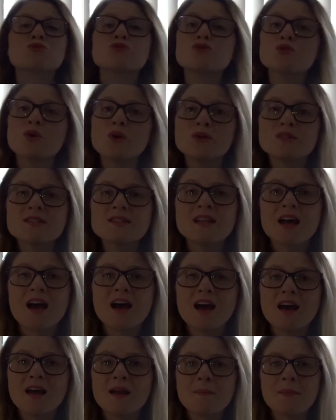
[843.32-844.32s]
so
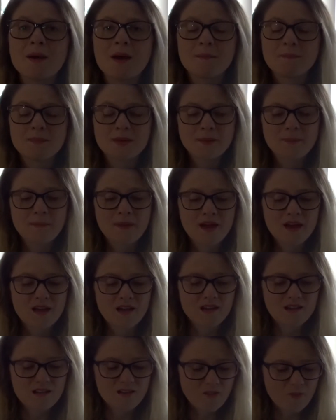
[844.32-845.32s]
sad about Big
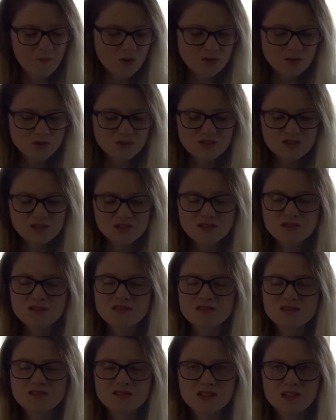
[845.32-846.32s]
Bang.
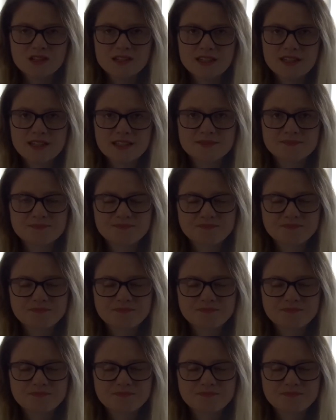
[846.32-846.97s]
Wholesome greed.